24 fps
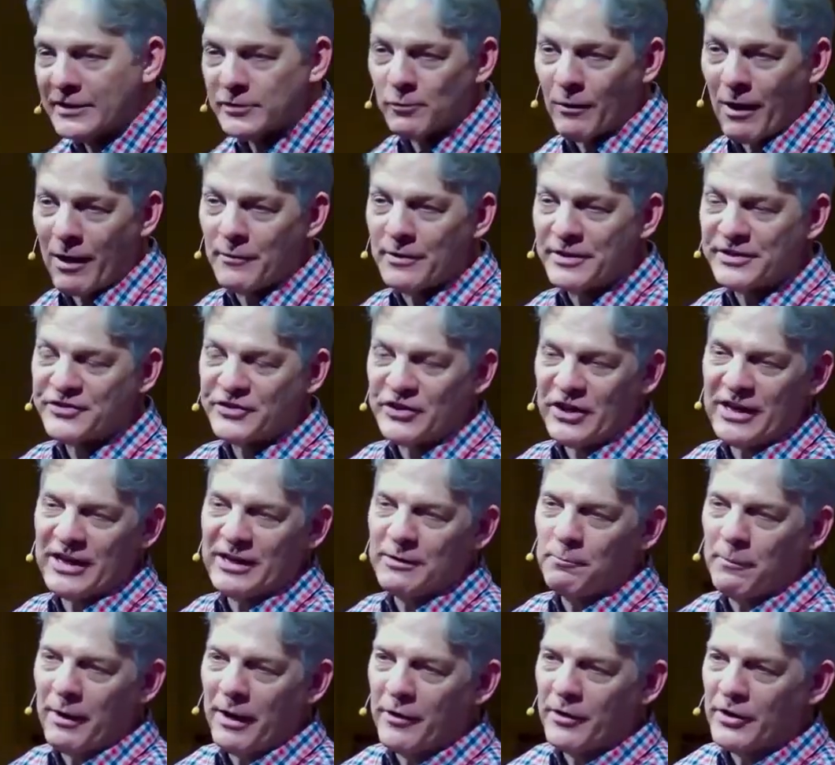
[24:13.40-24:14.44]
And that's why we
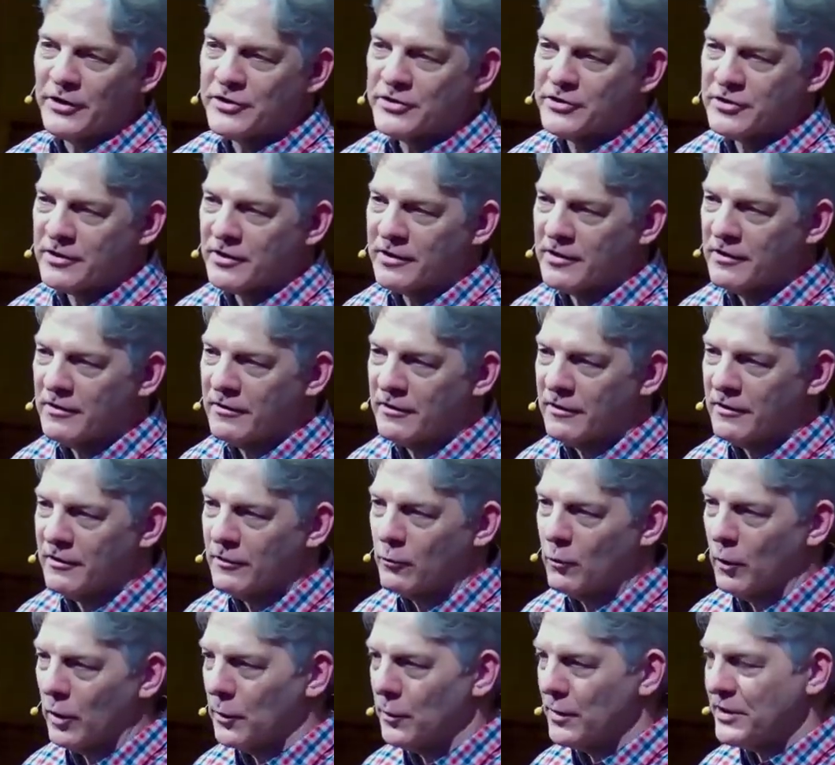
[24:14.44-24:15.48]
say in marriage,
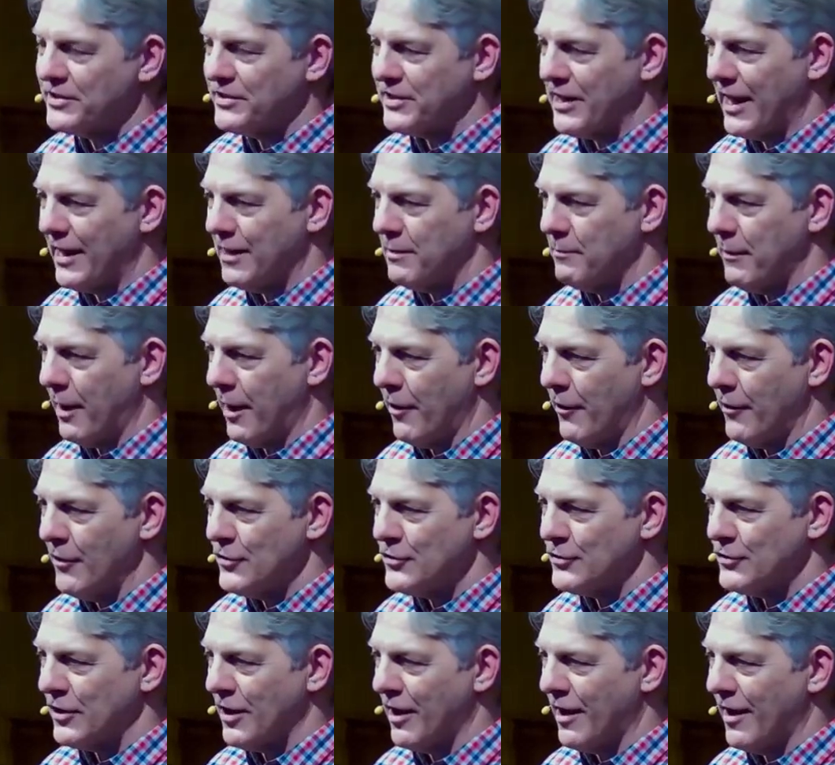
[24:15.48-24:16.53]
what do we say in
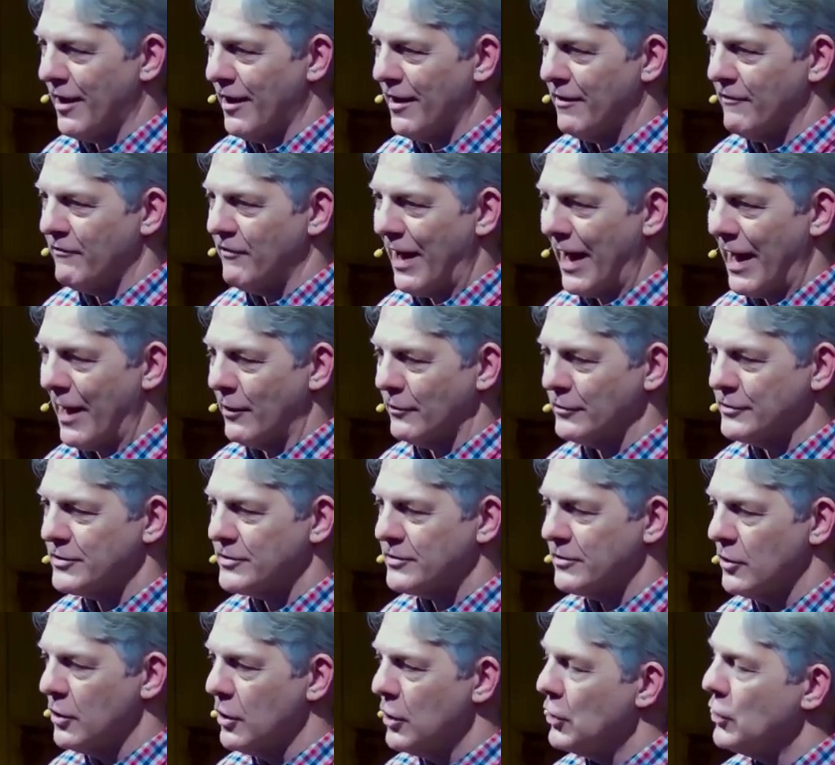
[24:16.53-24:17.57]
marriage uh,
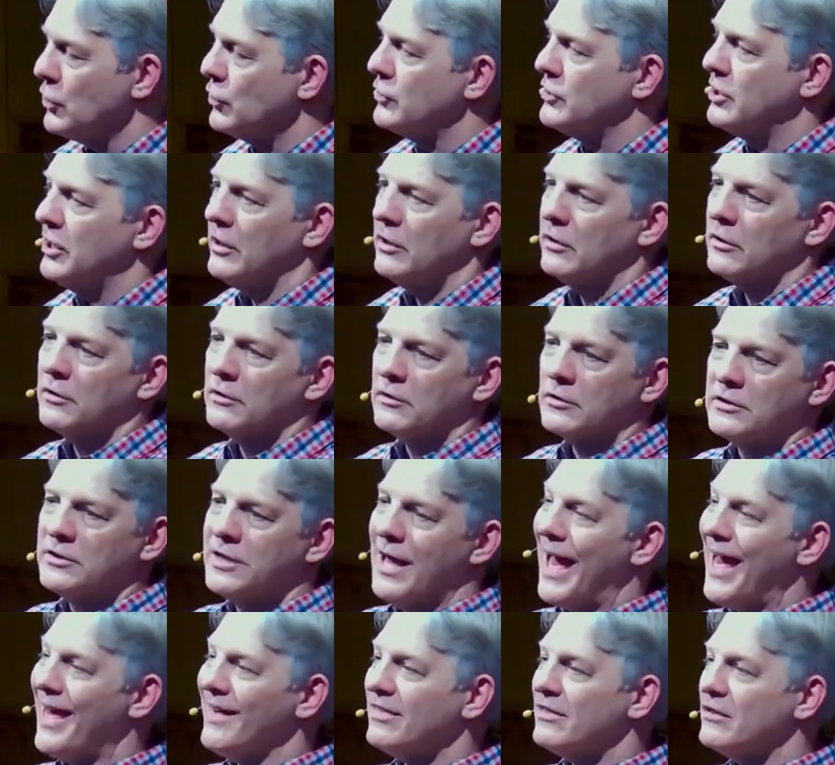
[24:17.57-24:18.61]
vows?
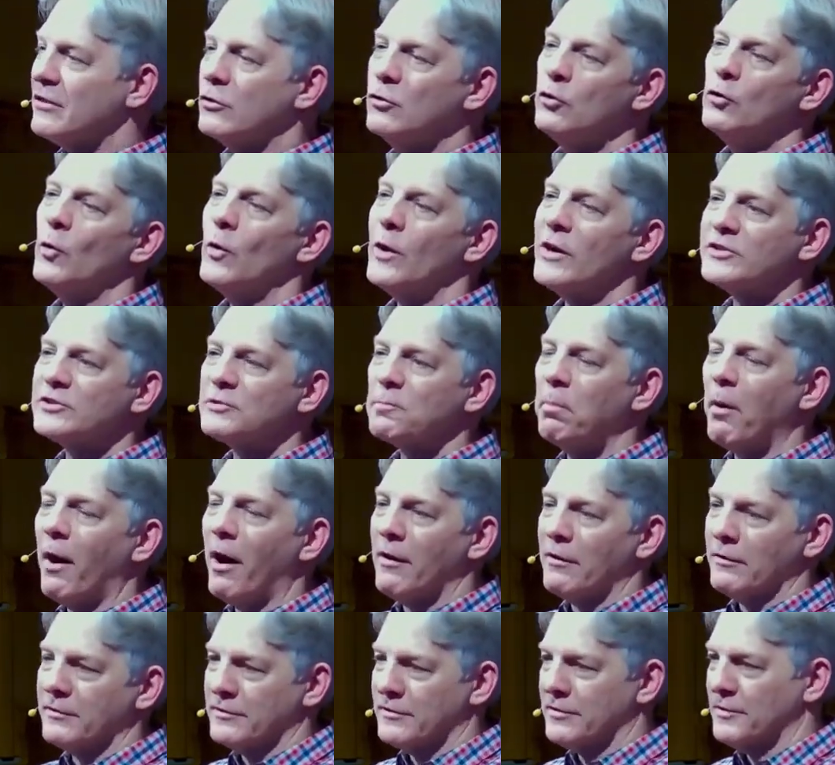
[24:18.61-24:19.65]
Till death do
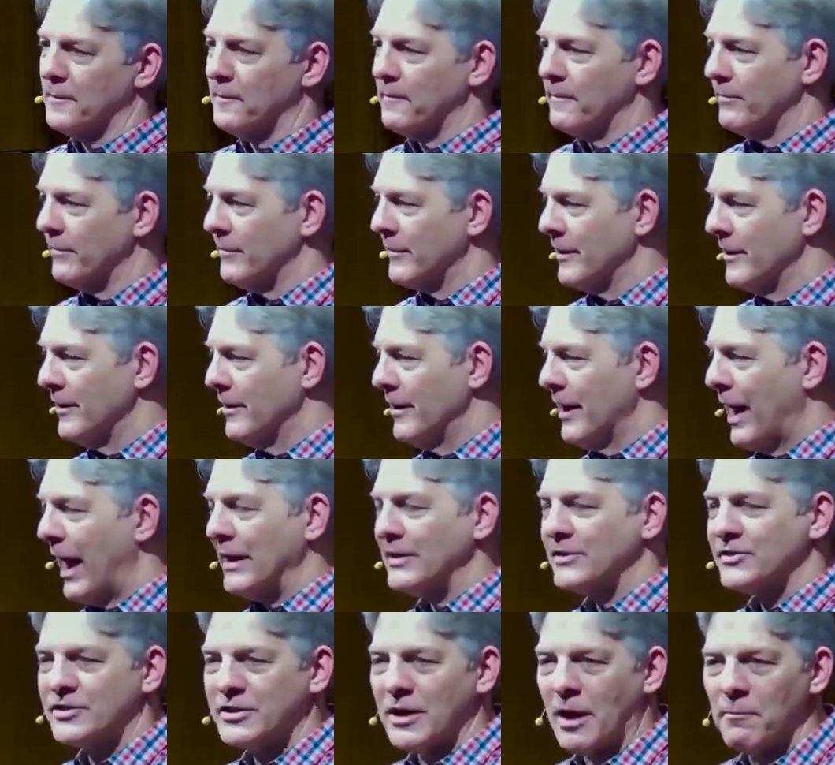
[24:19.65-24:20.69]
us part.
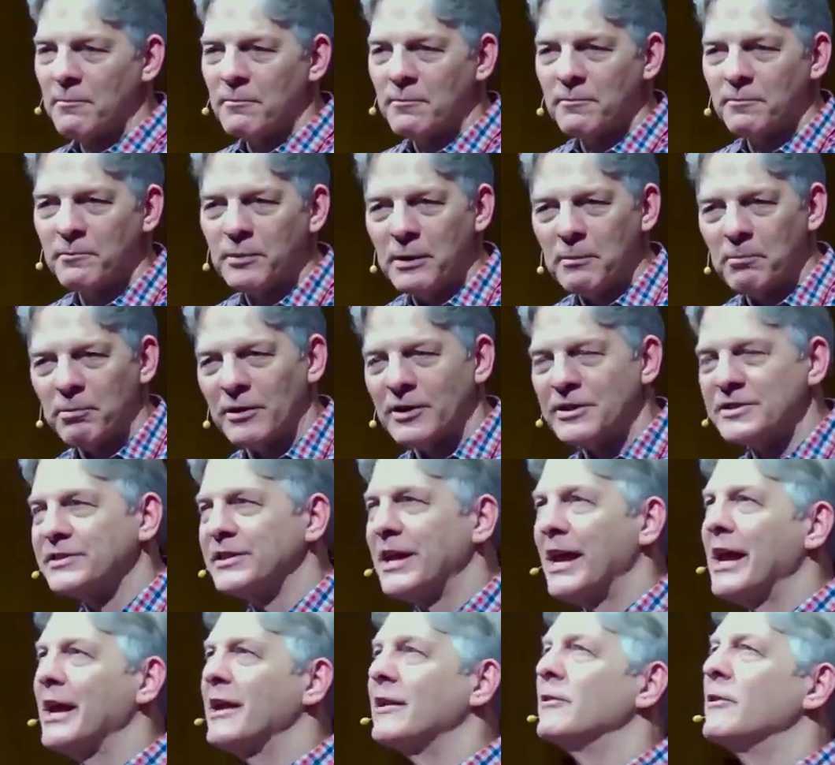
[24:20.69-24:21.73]
And some
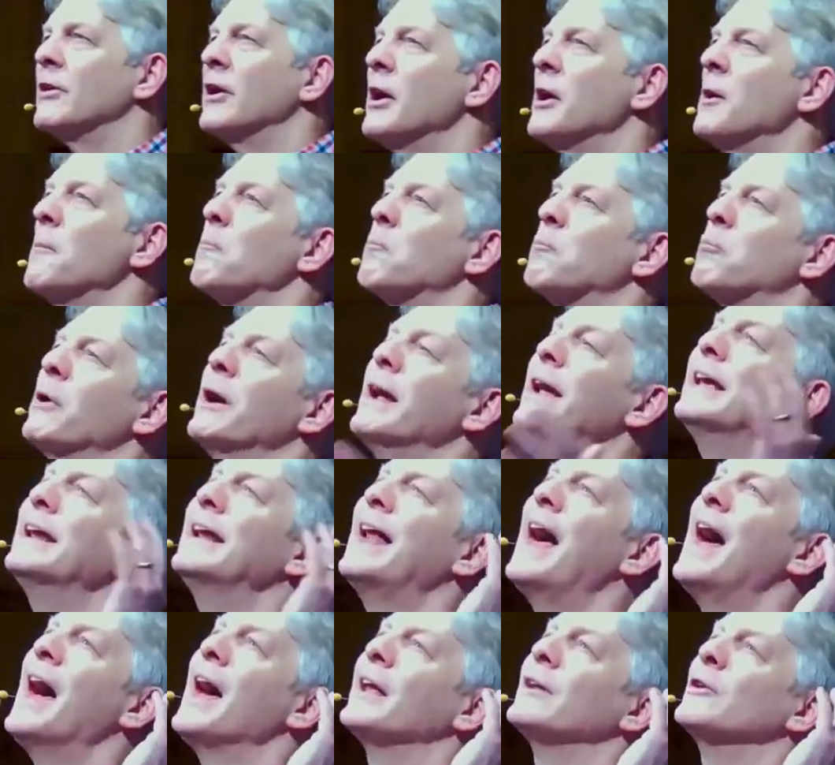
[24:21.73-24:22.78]
people are saying,
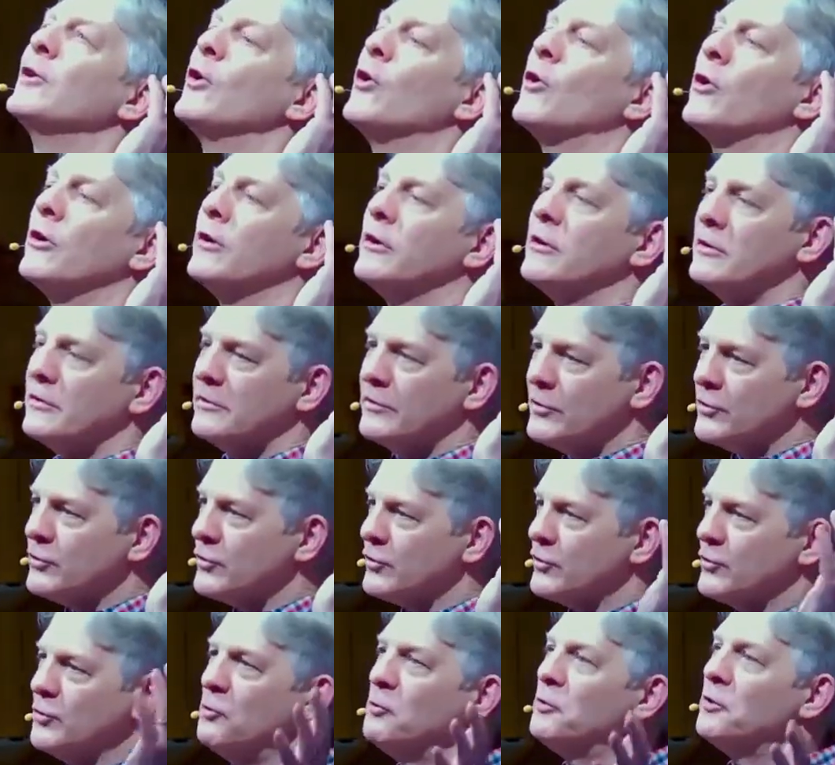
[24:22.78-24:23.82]
bring it on, Lord,
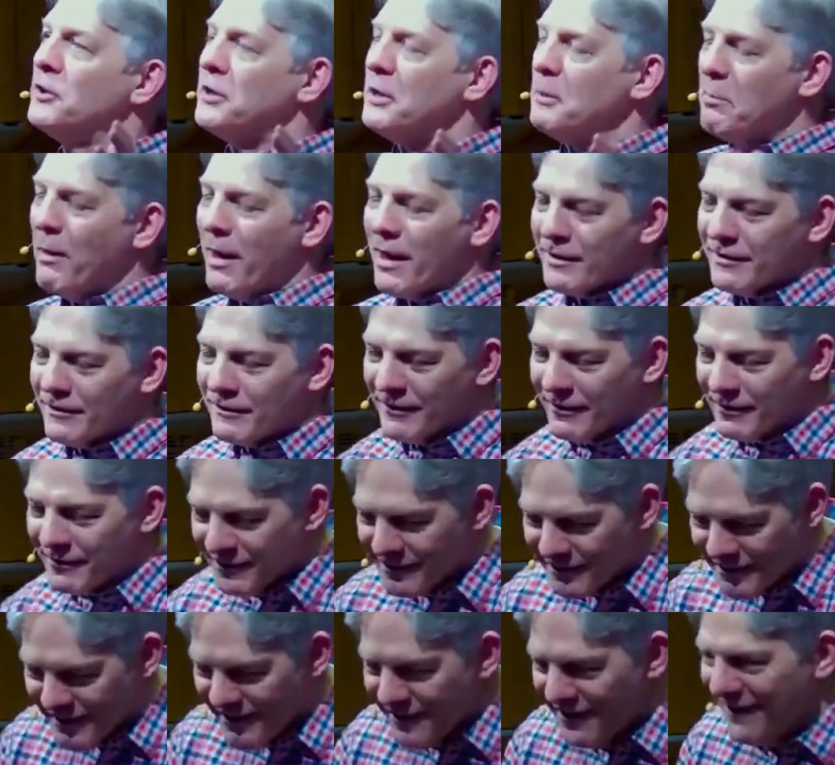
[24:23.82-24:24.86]
the sooner the
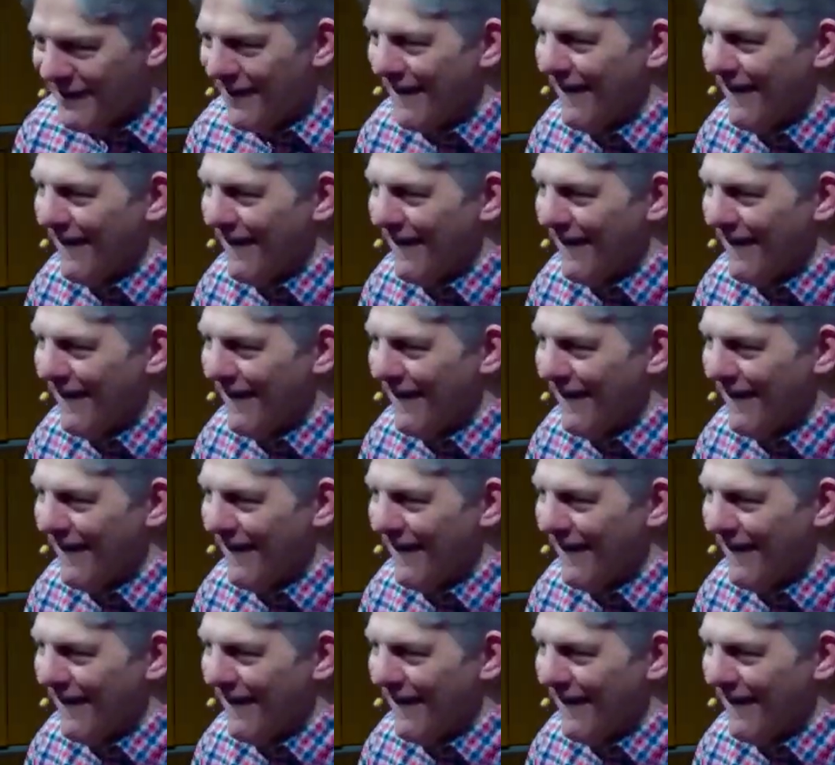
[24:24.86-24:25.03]
better.